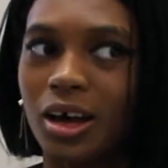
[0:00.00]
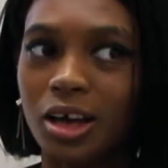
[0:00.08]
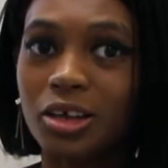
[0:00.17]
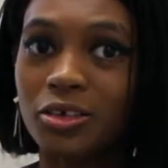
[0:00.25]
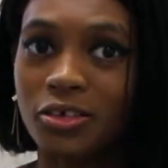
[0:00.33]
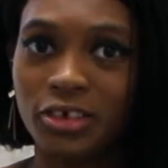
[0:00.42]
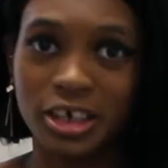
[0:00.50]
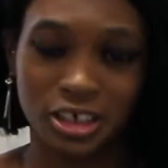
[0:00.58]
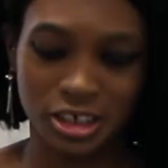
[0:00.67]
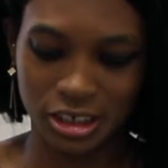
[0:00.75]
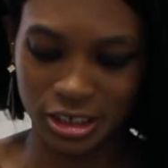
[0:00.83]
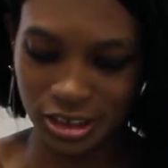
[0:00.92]
A little
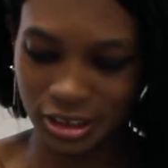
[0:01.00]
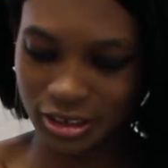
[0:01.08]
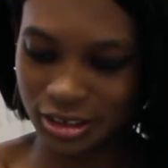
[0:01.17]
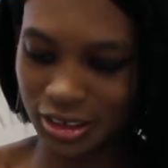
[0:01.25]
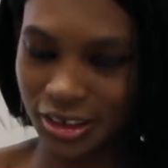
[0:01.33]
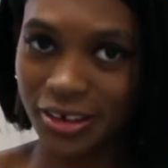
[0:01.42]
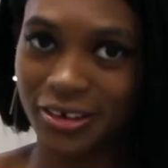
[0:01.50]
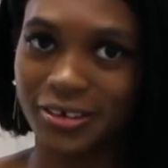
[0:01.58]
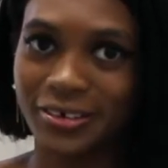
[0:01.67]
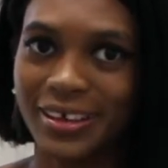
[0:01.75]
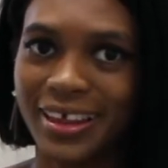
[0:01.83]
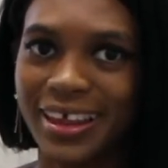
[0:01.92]
fresher,
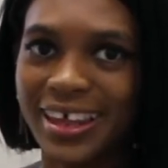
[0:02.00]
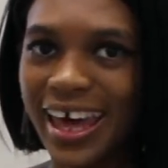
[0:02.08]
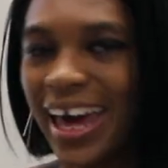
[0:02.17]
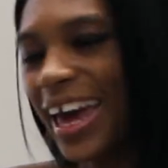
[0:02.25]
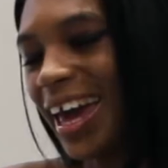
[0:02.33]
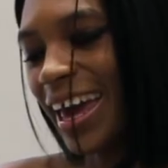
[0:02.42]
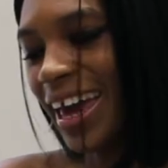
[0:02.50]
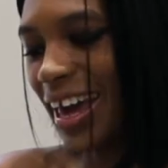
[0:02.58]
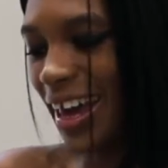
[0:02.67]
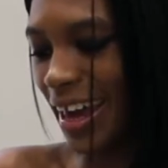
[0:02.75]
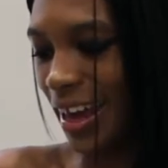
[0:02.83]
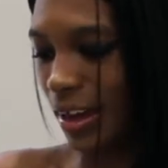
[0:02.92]
so
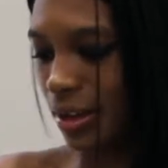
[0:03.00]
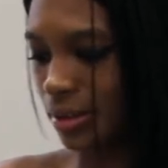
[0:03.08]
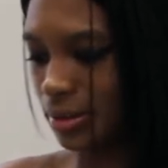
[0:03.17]
yay!